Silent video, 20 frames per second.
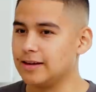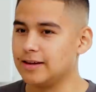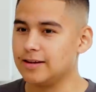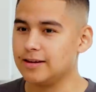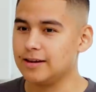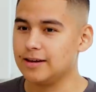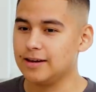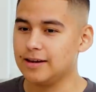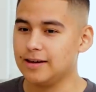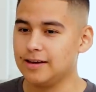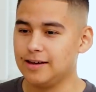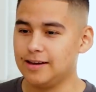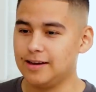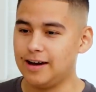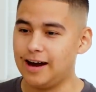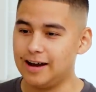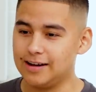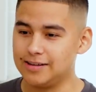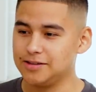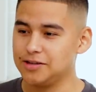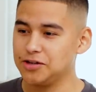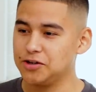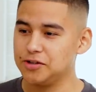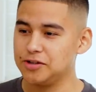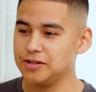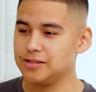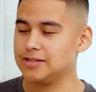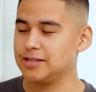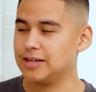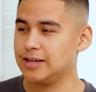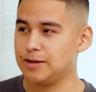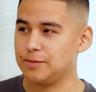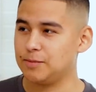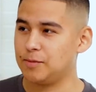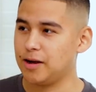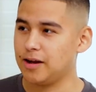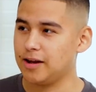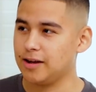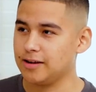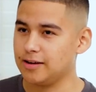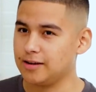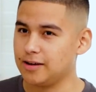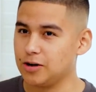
then I literally sit in my